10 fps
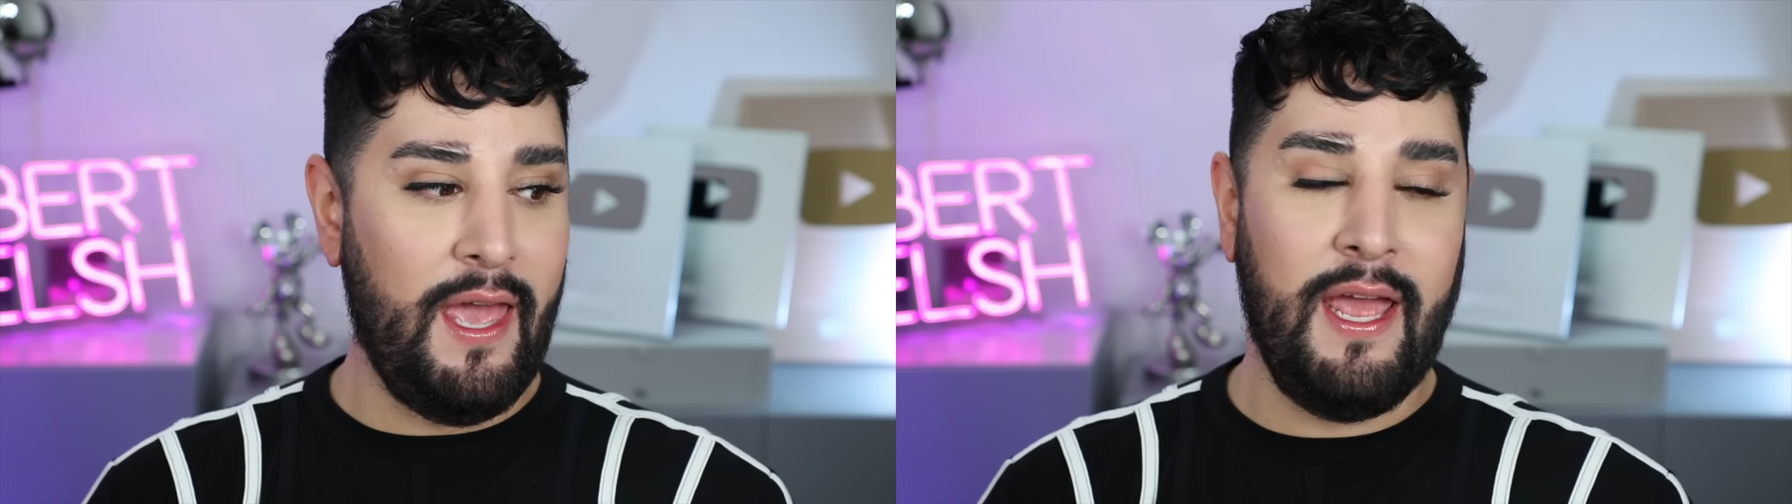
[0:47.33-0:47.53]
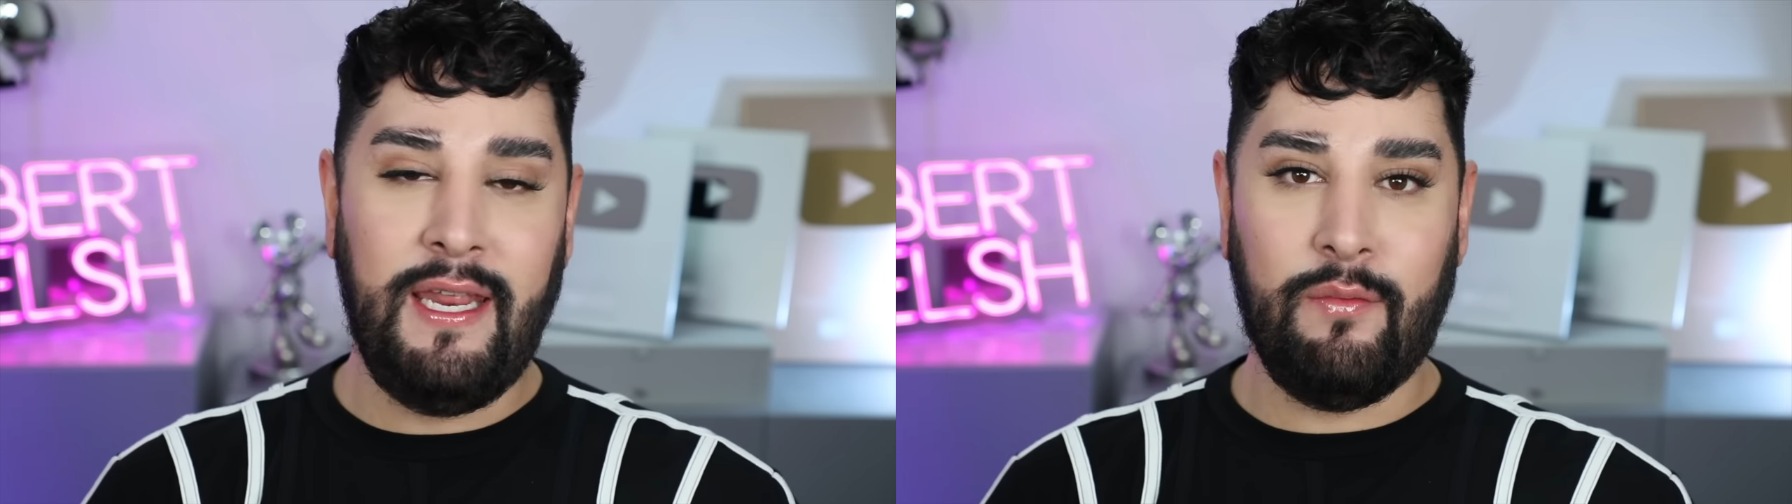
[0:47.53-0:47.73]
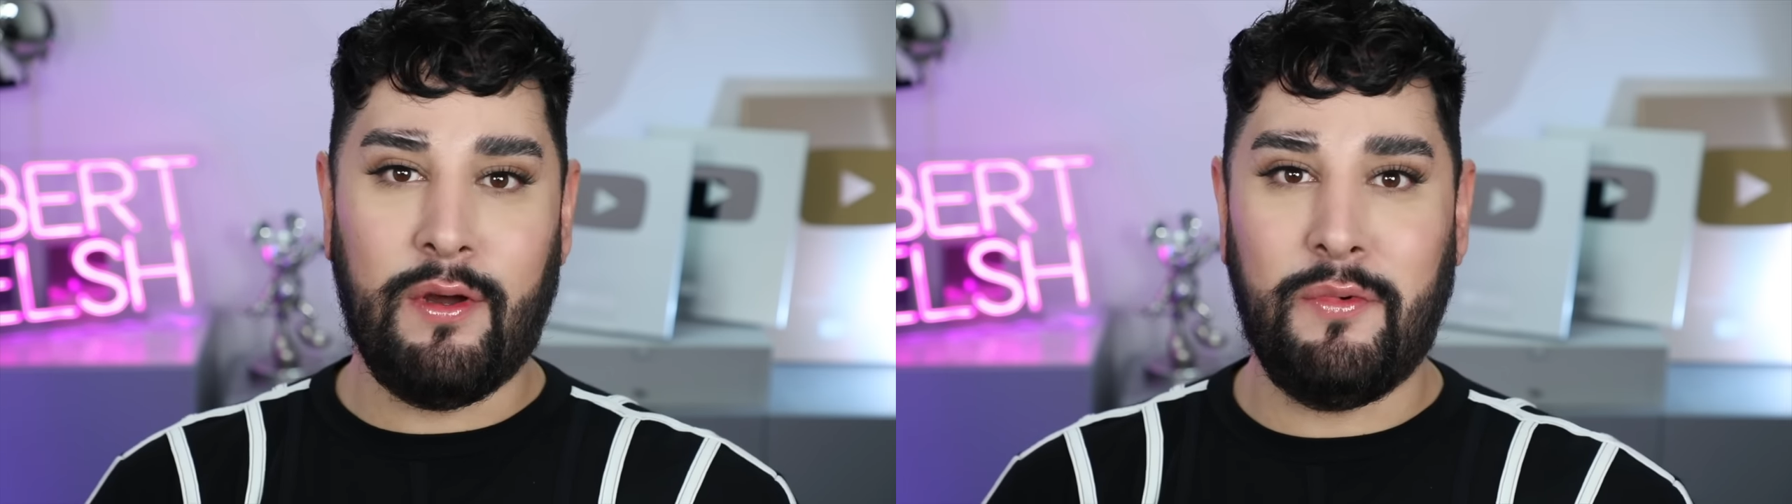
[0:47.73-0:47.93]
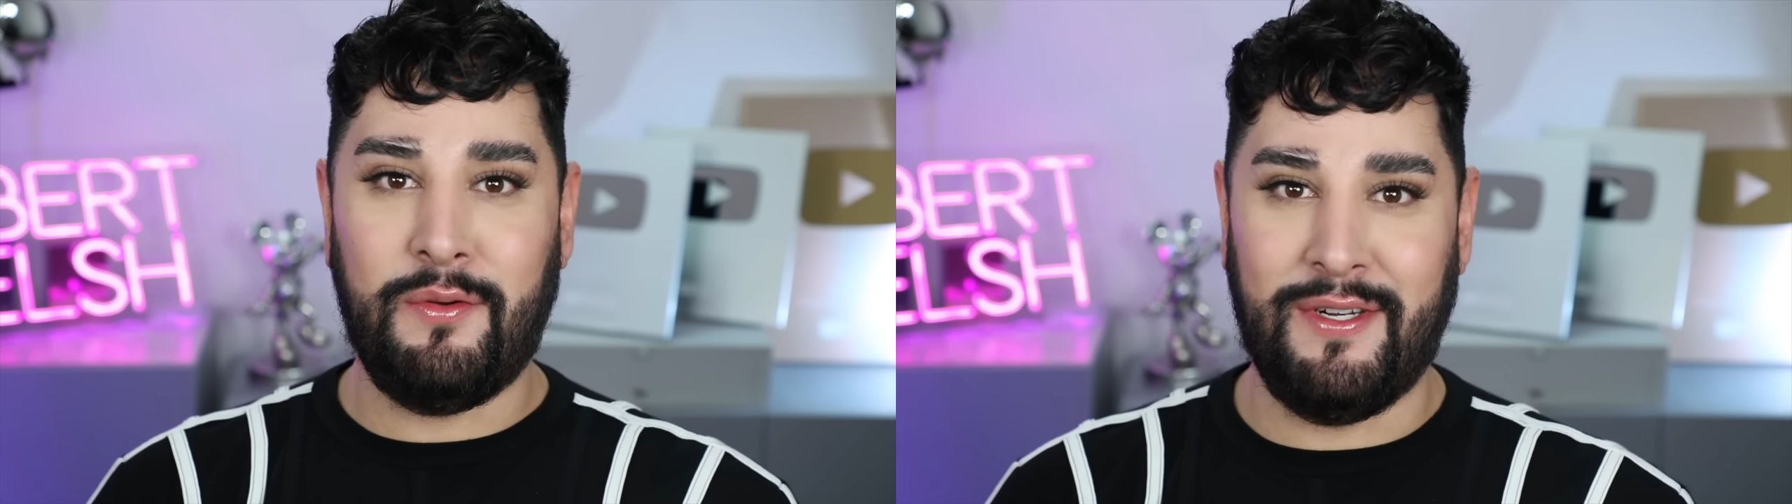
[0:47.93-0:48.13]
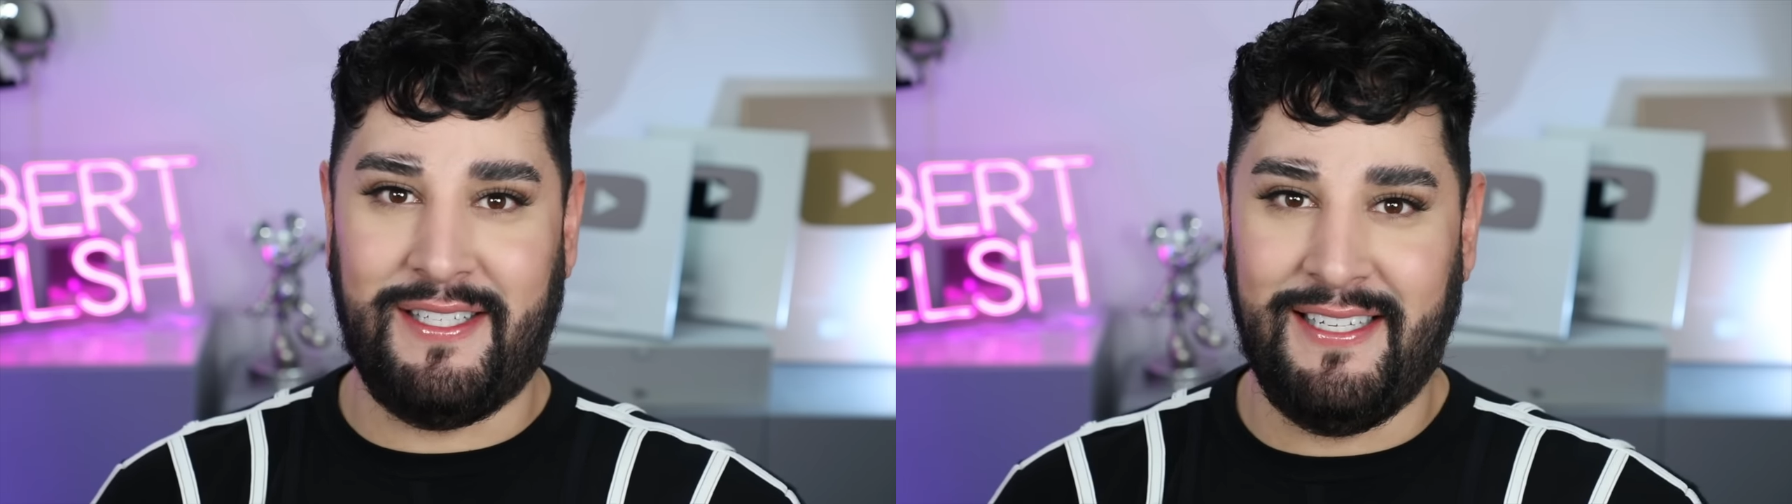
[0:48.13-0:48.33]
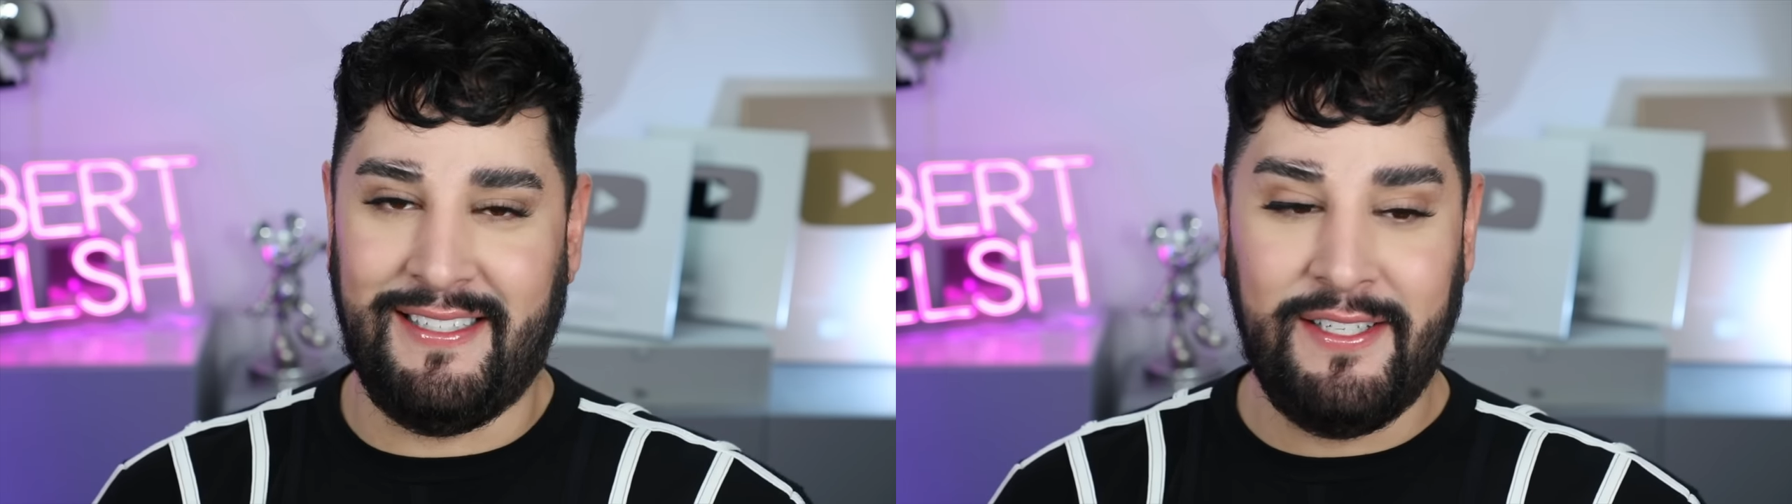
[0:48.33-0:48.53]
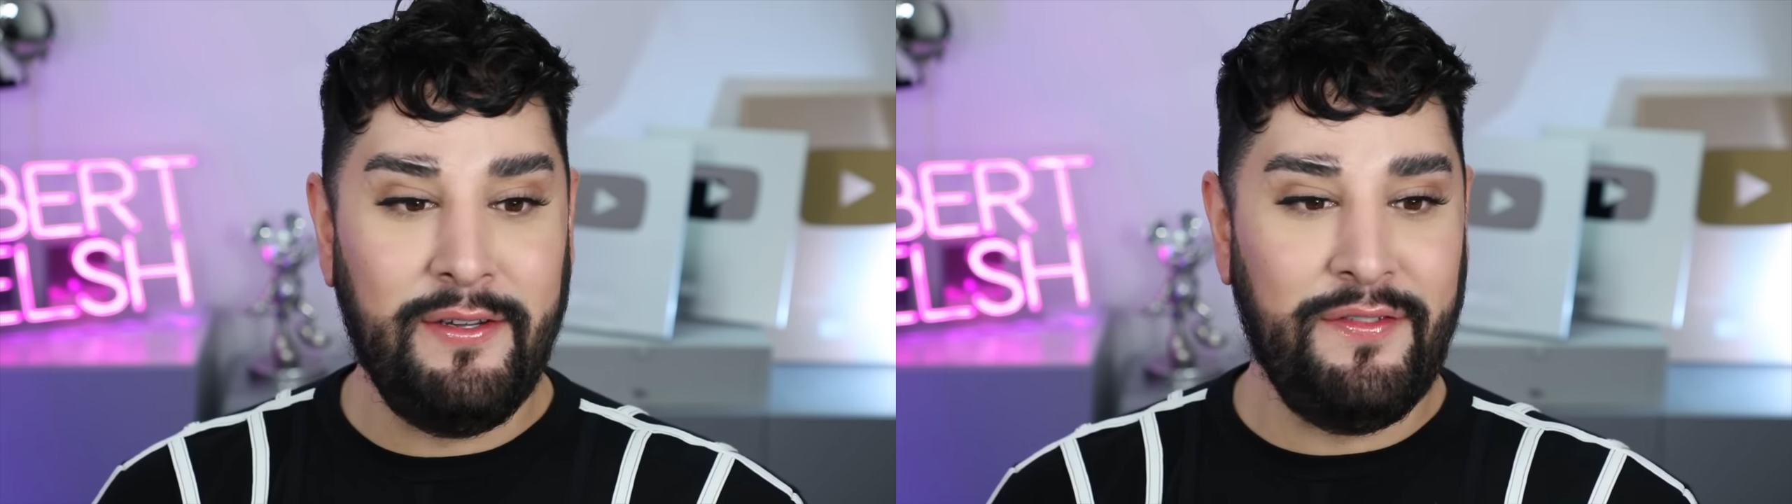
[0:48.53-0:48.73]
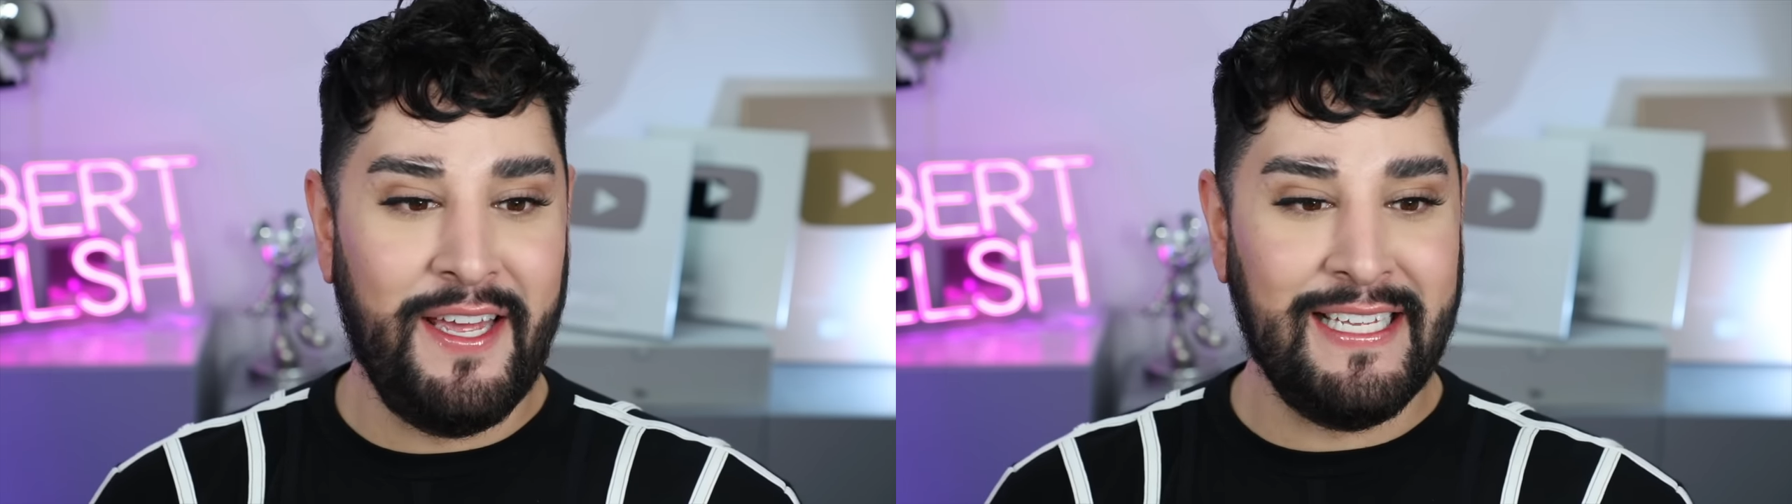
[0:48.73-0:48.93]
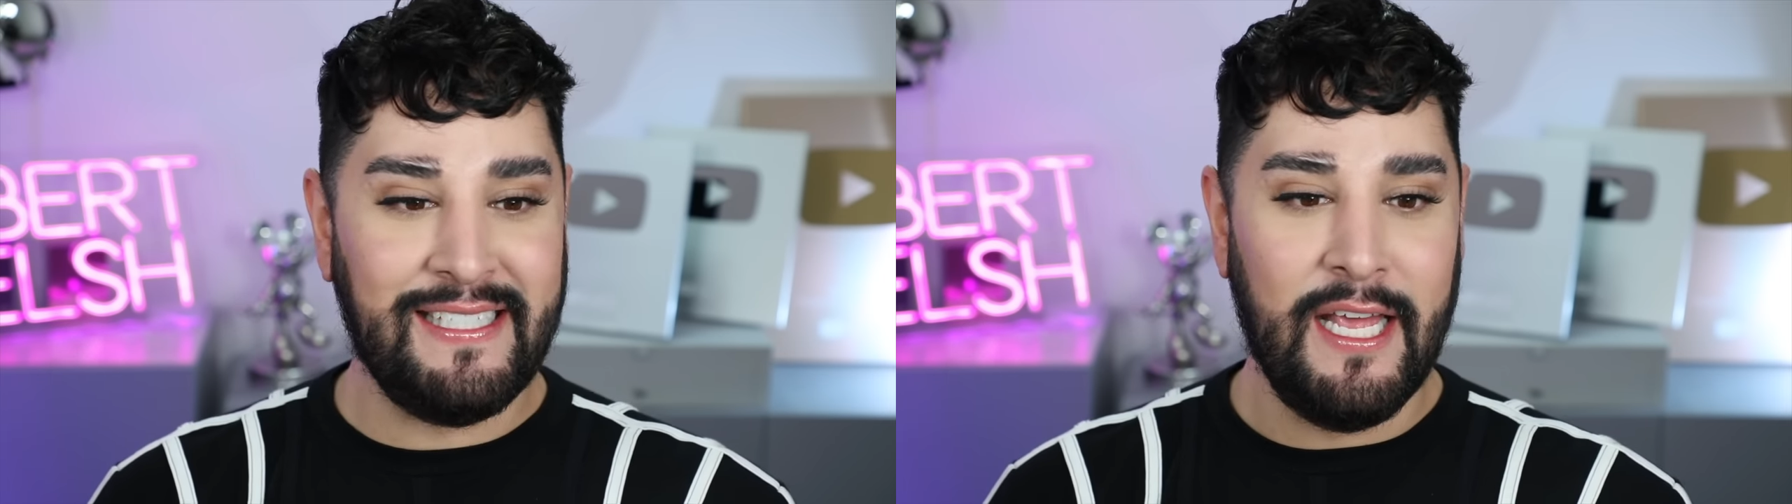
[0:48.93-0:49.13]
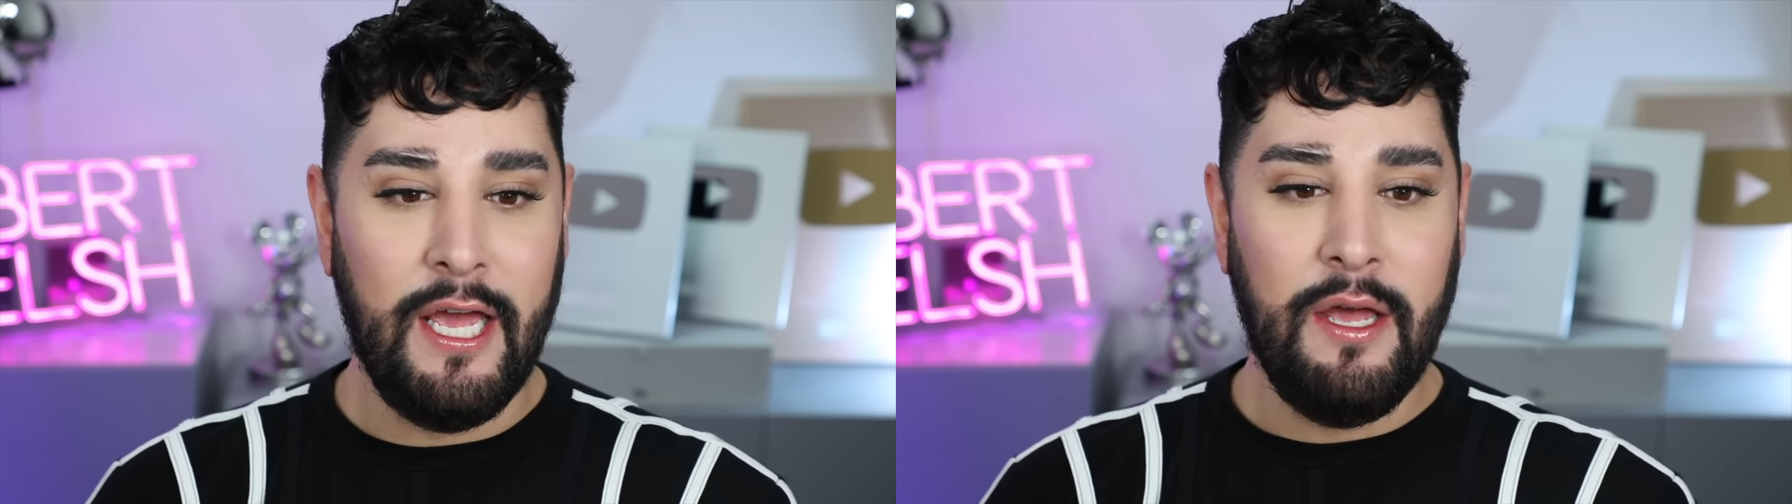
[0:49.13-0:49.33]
anyone would want to do this.